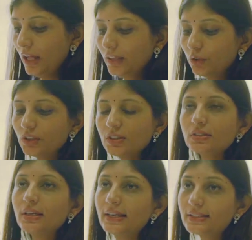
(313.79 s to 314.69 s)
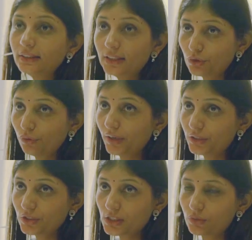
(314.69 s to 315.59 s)
Now this is a
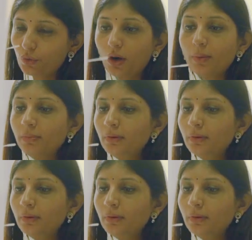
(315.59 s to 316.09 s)
nasopharyngeal swab.